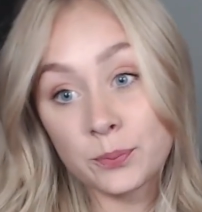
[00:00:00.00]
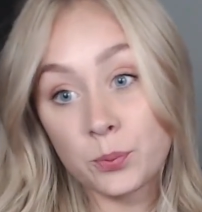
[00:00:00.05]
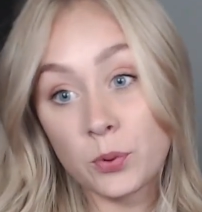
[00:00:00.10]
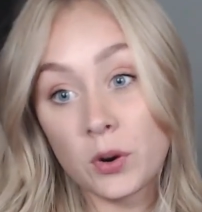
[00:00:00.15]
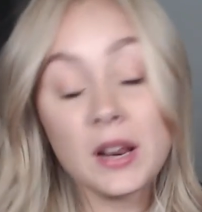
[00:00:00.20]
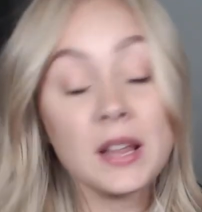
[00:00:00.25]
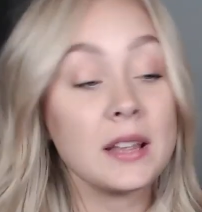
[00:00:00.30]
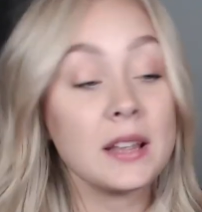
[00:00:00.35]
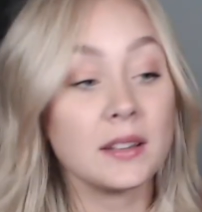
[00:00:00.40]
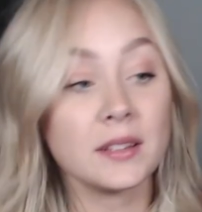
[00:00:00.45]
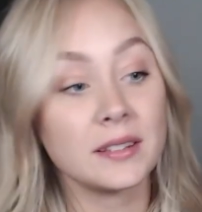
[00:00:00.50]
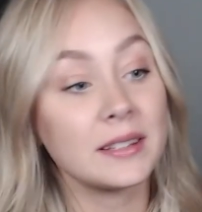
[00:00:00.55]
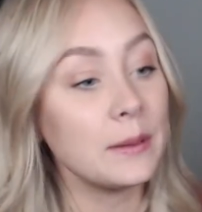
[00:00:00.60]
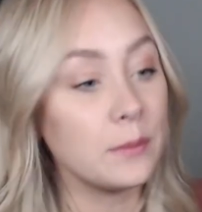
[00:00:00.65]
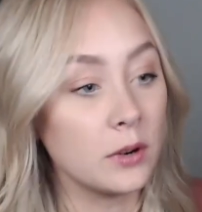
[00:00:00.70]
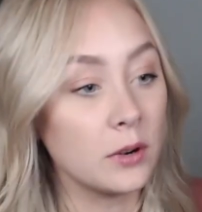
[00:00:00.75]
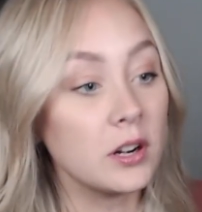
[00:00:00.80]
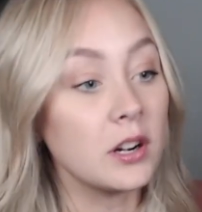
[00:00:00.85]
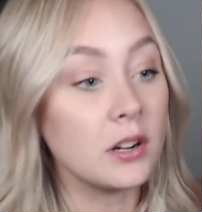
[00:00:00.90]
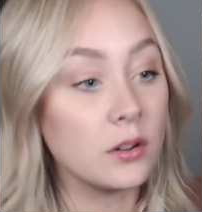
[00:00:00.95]
pretty
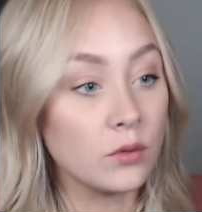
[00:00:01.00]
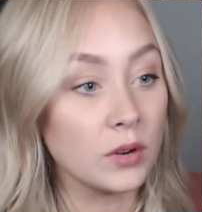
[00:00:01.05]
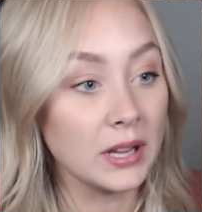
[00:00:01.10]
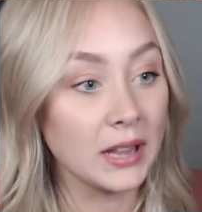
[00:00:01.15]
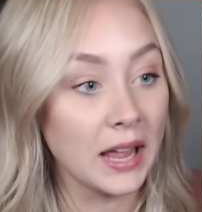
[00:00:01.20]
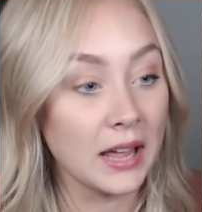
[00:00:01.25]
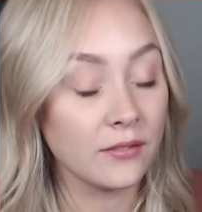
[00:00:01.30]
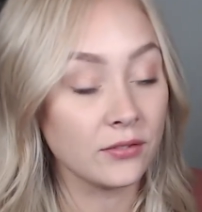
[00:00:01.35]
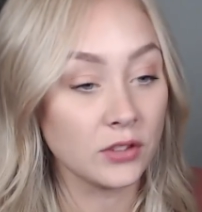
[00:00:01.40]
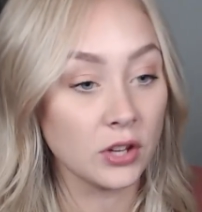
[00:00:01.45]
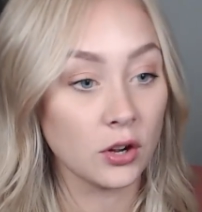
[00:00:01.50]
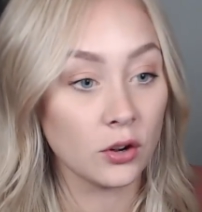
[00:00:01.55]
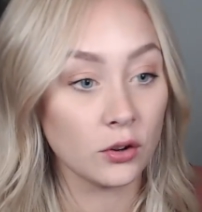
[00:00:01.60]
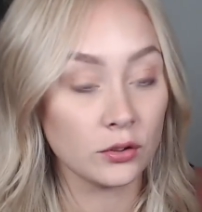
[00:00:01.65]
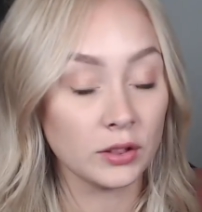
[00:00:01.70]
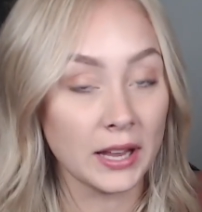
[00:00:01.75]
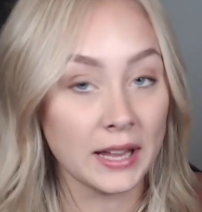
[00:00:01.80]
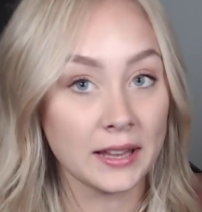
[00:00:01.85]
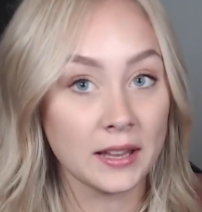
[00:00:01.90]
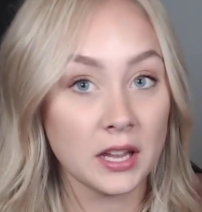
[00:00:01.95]
similar in real life though.
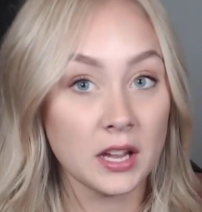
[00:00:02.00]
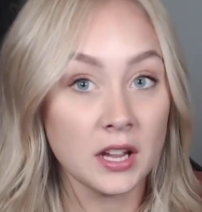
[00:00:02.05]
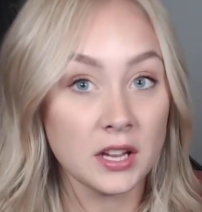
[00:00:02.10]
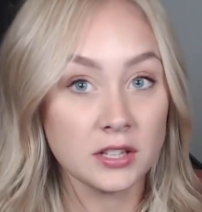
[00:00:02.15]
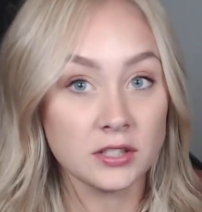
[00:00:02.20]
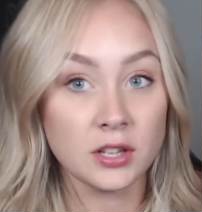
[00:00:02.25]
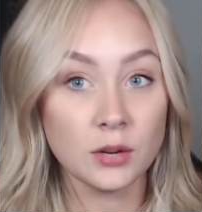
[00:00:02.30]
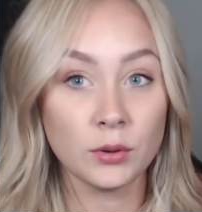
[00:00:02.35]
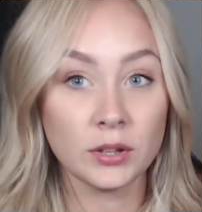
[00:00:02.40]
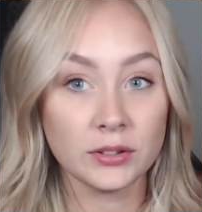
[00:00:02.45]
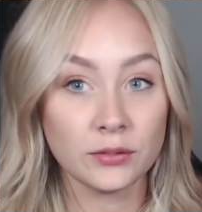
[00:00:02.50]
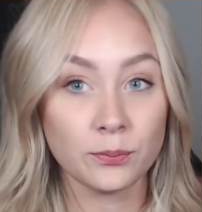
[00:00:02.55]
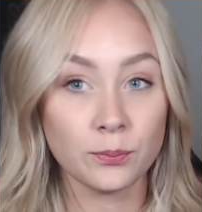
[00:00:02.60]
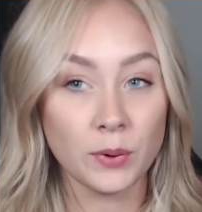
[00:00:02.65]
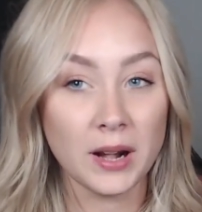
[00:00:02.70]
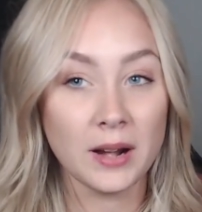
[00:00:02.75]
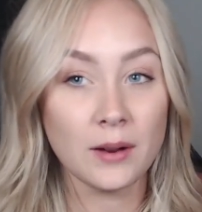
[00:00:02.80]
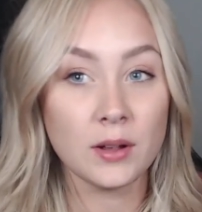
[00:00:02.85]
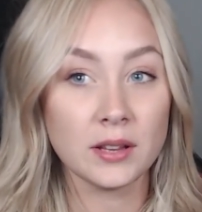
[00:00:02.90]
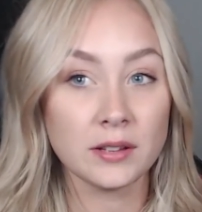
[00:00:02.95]
Like, she was
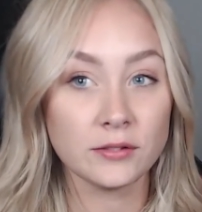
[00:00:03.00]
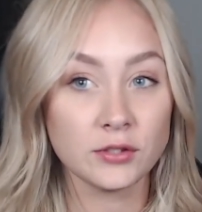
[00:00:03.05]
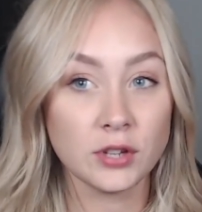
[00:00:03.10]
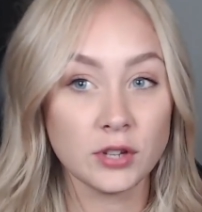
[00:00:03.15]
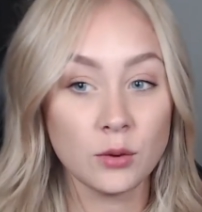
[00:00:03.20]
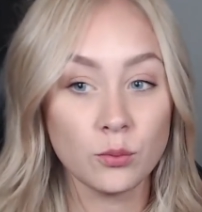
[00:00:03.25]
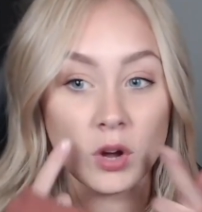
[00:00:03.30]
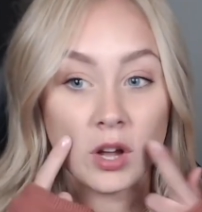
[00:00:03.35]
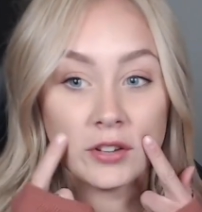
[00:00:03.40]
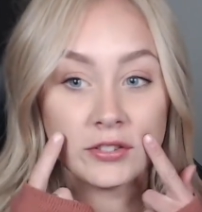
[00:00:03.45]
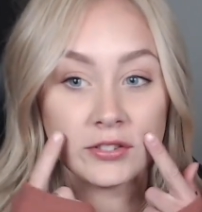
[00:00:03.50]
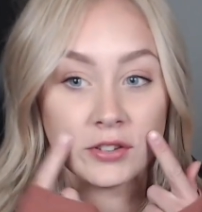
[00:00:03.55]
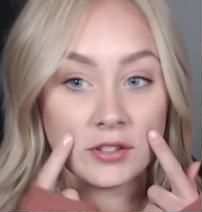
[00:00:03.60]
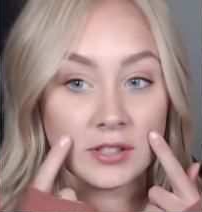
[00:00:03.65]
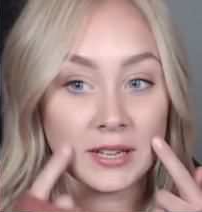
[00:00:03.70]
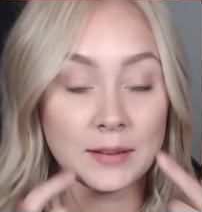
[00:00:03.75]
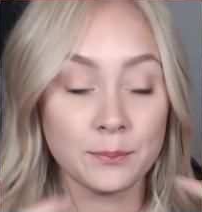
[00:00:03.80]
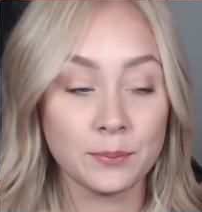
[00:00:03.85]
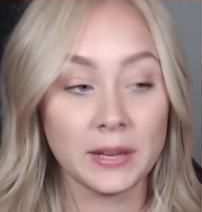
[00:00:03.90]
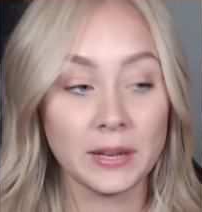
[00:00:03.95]
pretty, she was a
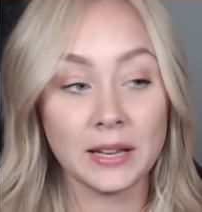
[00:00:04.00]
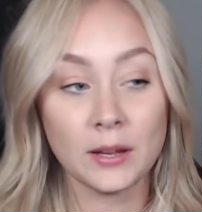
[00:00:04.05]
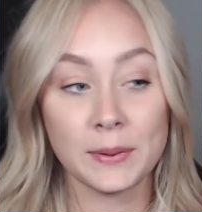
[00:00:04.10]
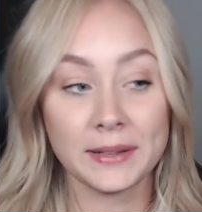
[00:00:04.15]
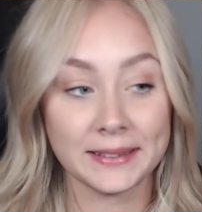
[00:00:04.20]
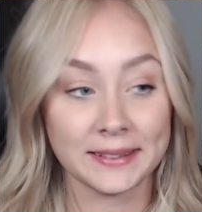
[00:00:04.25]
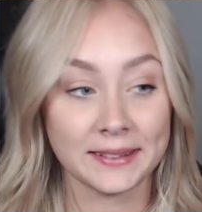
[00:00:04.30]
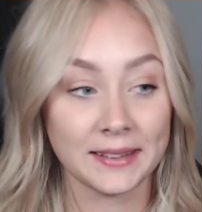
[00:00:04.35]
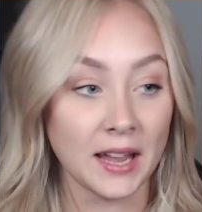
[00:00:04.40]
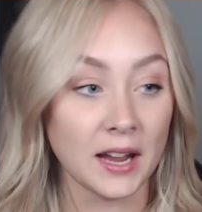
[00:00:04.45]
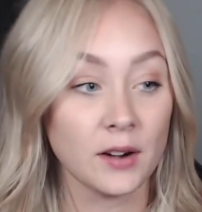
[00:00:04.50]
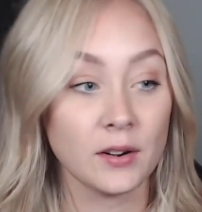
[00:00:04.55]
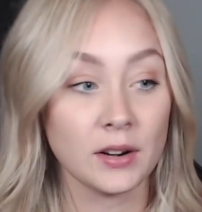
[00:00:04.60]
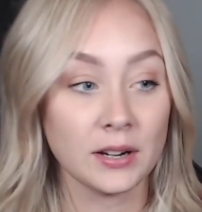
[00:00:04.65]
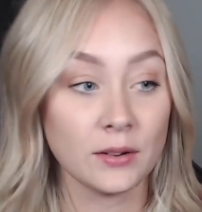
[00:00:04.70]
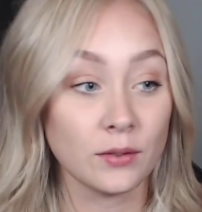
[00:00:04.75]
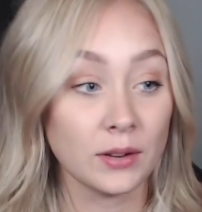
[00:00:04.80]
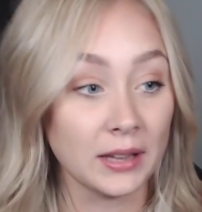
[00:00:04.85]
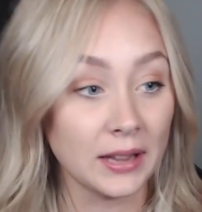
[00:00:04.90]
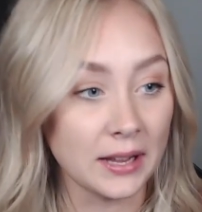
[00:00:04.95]
li little bit scary
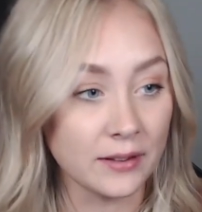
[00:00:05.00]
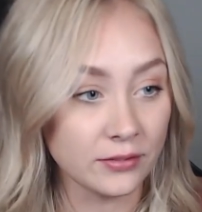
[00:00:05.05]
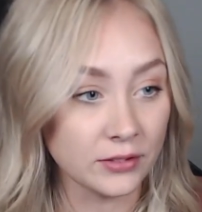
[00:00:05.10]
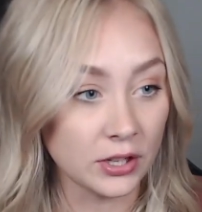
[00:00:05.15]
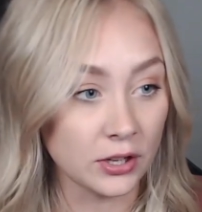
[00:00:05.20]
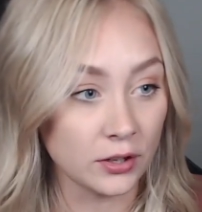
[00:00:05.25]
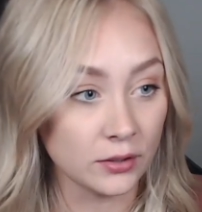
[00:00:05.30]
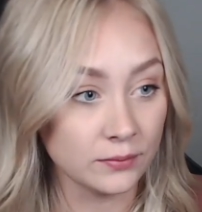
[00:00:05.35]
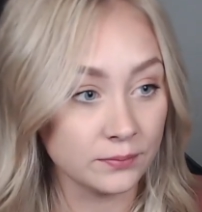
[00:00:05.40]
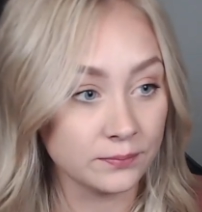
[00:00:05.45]
in real life though.